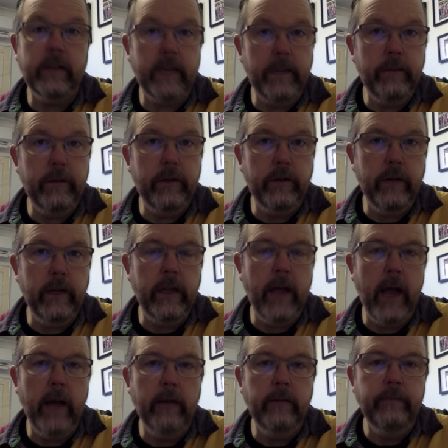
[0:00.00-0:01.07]
keep doing
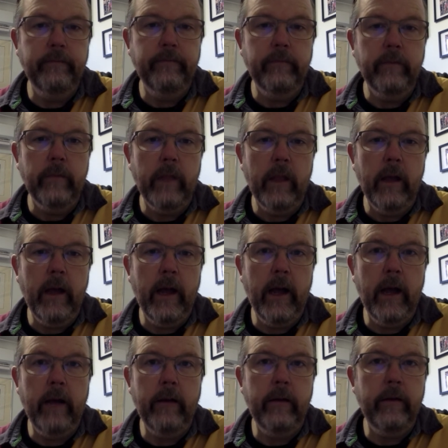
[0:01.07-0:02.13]

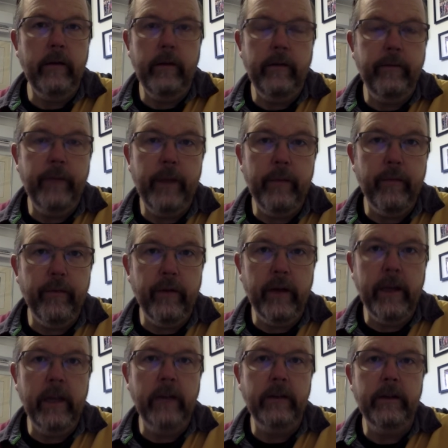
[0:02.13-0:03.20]
that. You've been
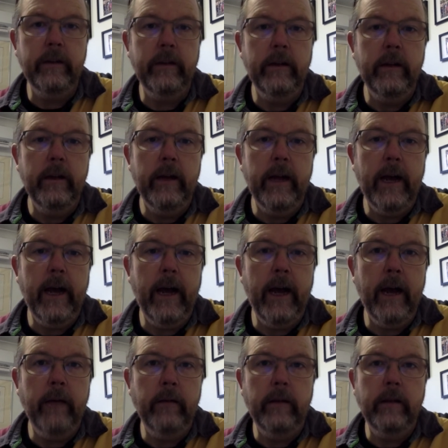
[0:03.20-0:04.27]
brilliant.
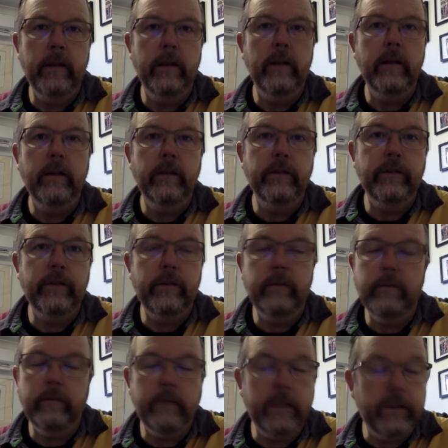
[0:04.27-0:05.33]

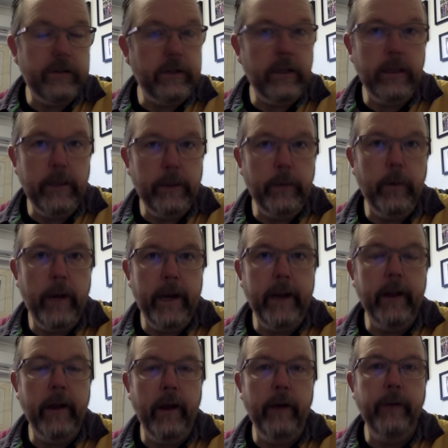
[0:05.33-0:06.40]
There's still a little way
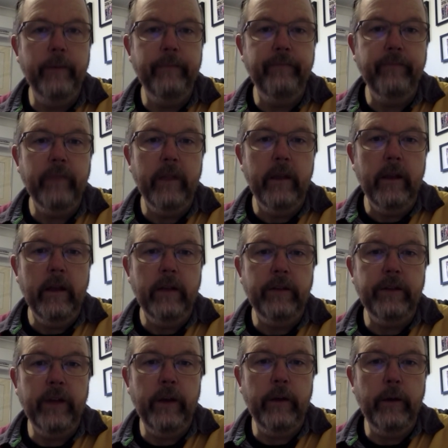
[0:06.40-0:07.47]
to go.
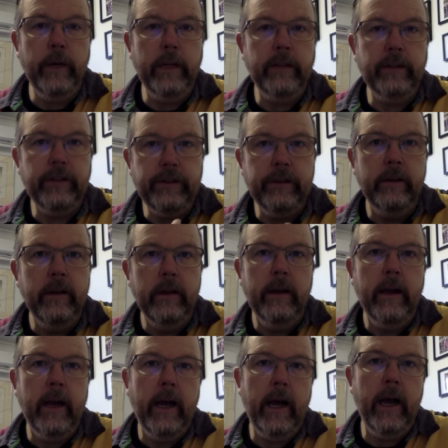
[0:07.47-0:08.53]
So let's
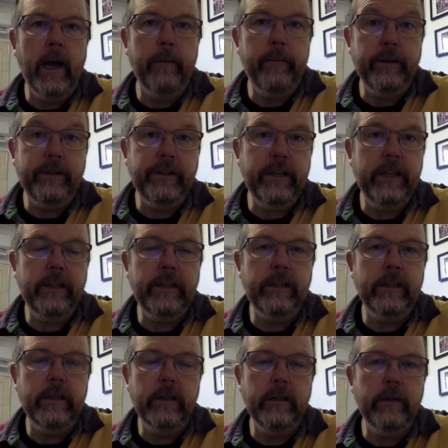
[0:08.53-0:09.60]

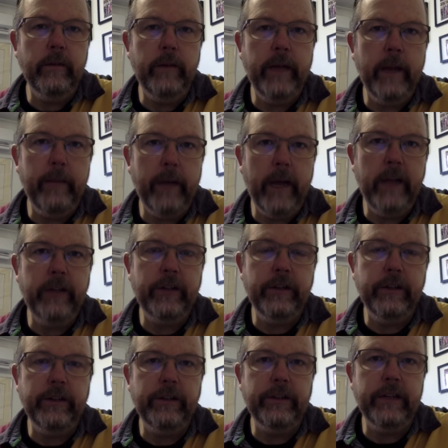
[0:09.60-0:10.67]
persist with our
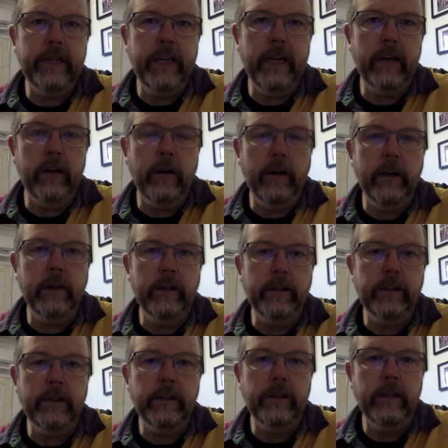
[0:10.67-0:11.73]
patience and our
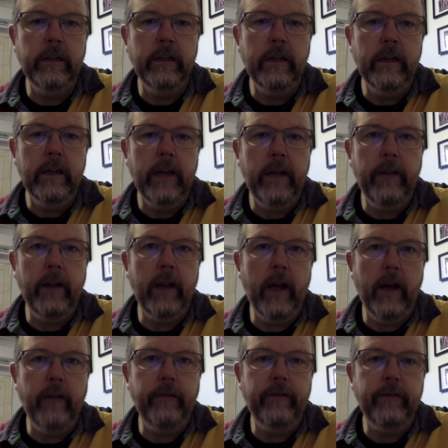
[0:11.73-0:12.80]
kindness and the
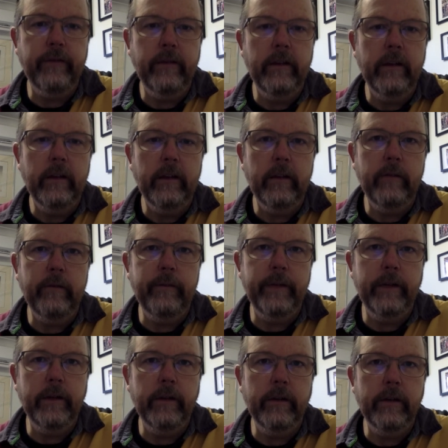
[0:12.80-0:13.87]
love that we've
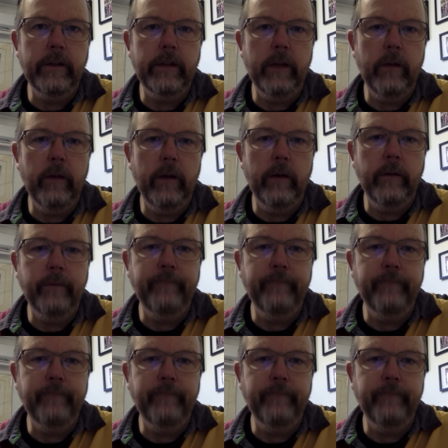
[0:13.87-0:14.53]
been doing so well.